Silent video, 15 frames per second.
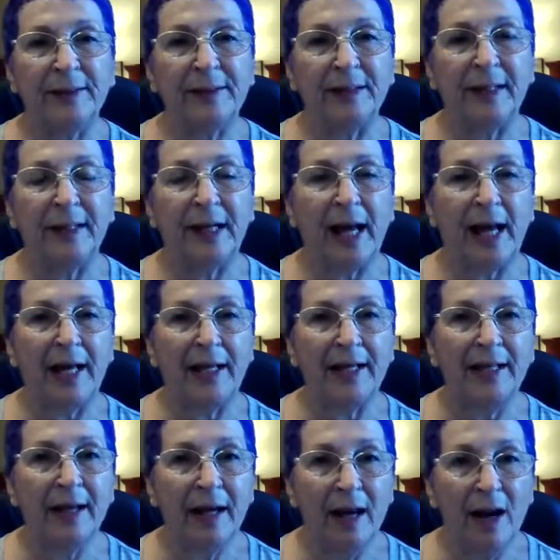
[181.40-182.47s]
that
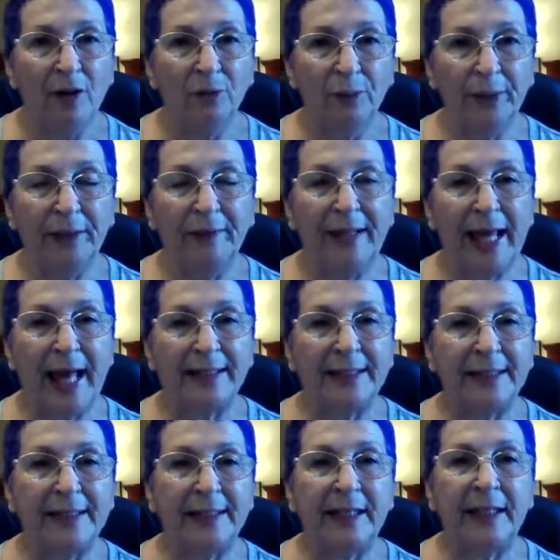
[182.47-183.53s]
I really
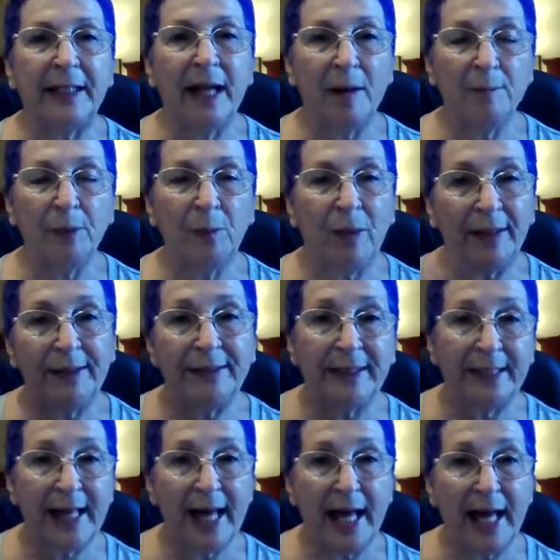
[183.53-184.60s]
hadn't seen. Number one,
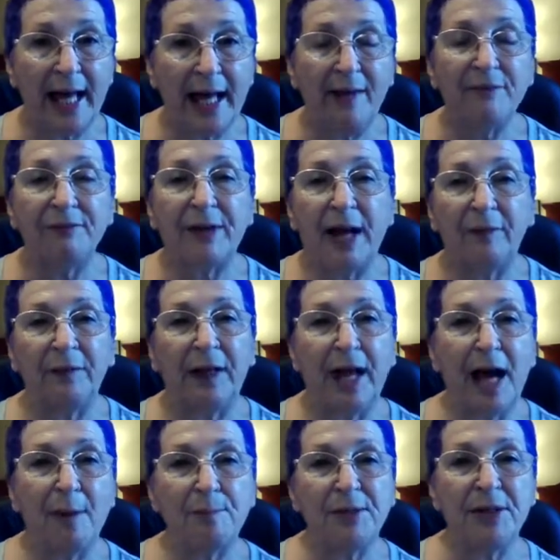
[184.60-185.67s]
ta-da, found the
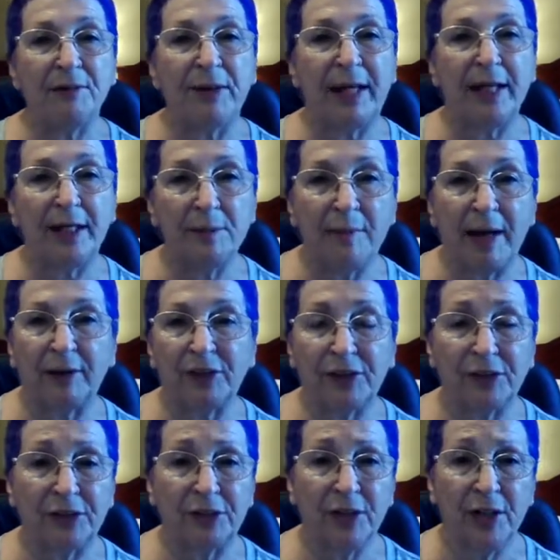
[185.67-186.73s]
copy of Annie
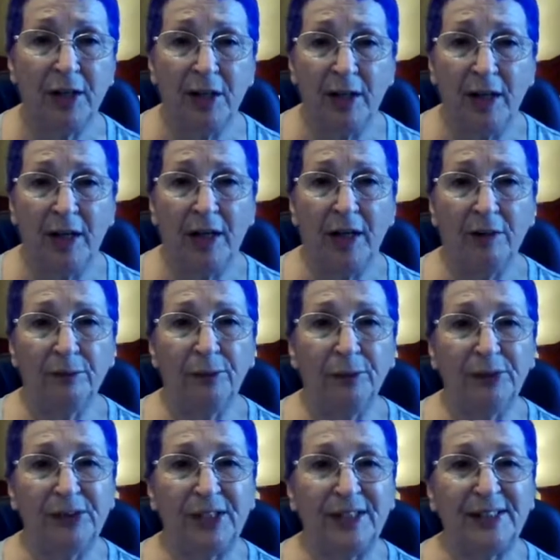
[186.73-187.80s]
Mouse's
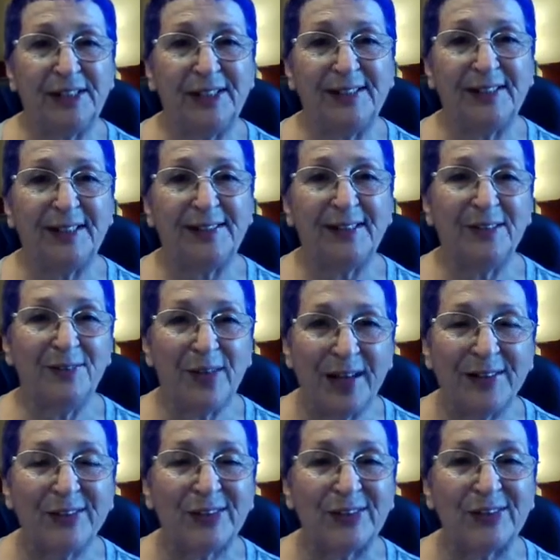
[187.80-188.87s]
Route 66
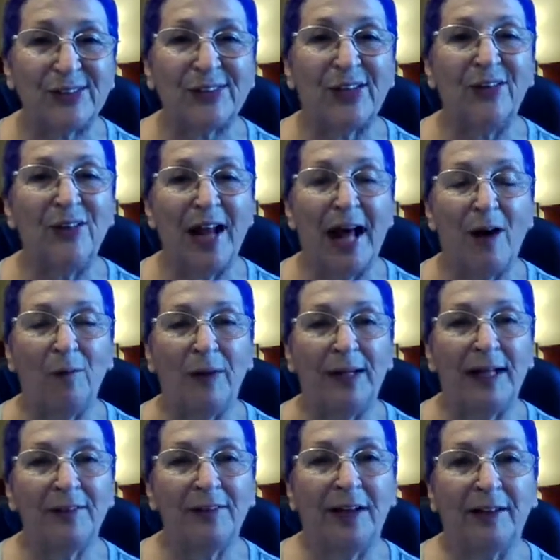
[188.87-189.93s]
Adventure. So now when
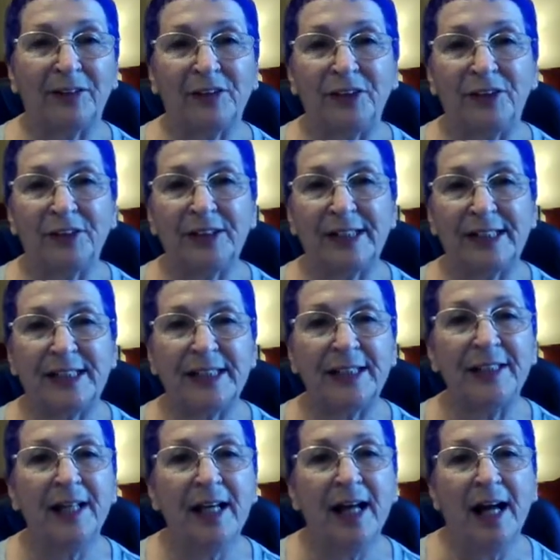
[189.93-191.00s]
I talk to
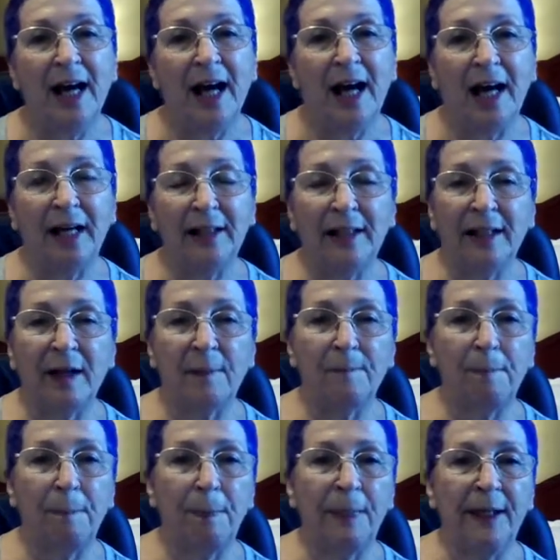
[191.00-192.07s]
Tristan on